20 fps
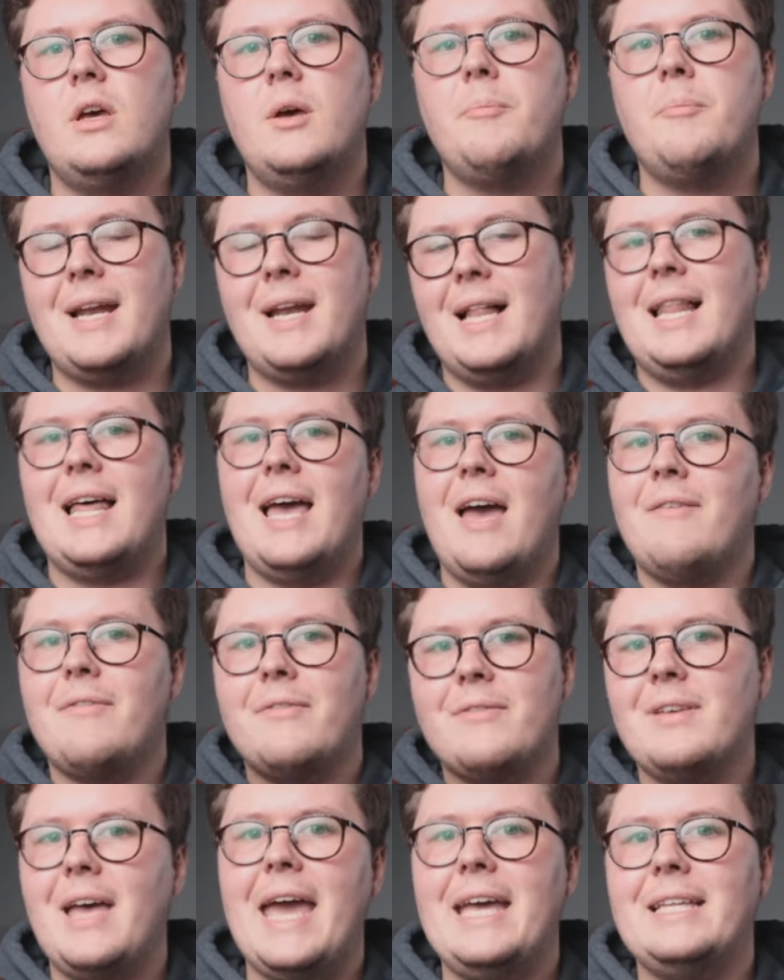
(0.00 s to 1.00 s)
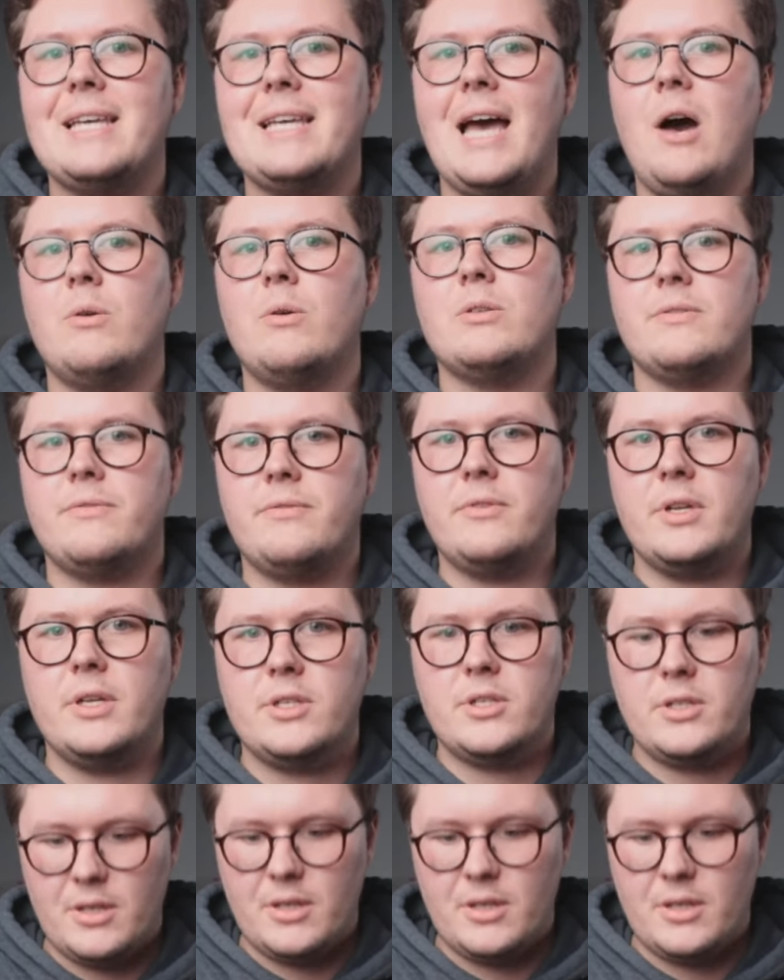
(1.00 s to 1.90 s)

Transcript: But I'll have 8 hours of footage.